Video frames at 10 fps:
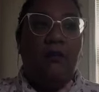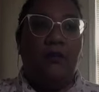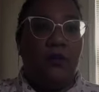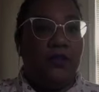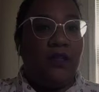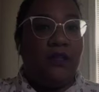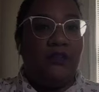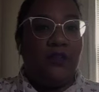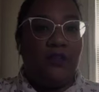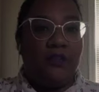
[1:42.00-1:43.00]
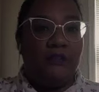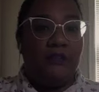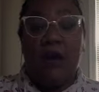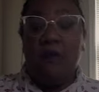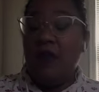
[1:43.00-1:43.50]
Green Lantern.
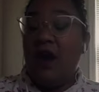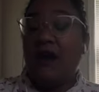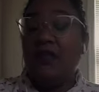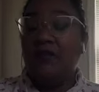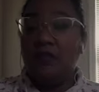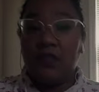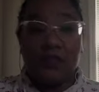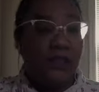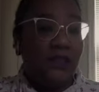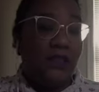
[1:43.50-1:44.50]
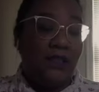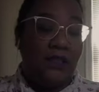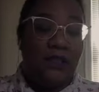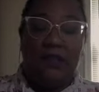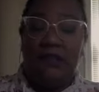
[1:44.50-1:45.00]
I'm not as versed
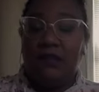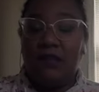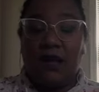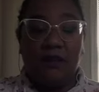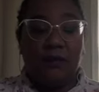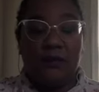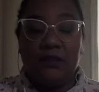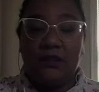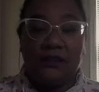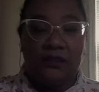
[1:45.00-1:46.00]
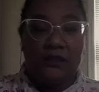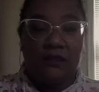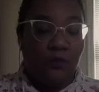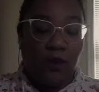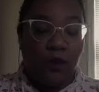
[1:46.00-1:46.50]
in comic books as
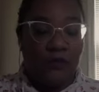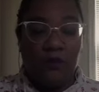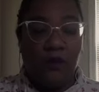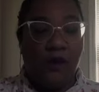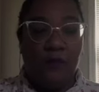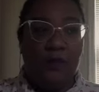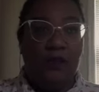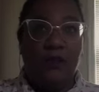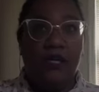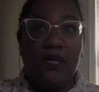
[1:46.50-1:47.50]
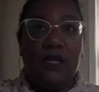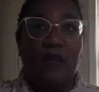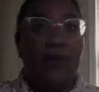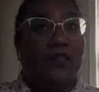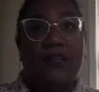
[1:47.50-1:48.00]
you are. So I'm going to,
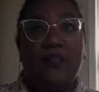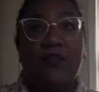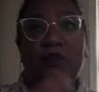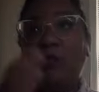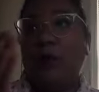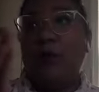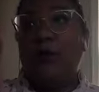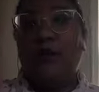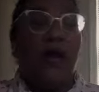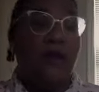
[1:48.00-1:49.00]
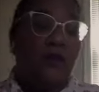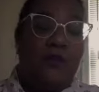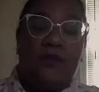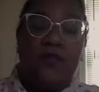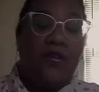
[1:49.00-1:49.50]
Green Lantern, who's purple. I don't
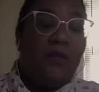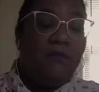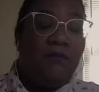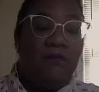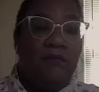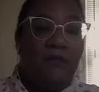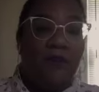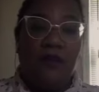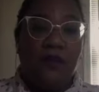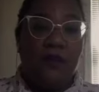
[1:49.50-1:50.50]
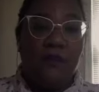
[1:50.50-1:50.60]
know the name of him.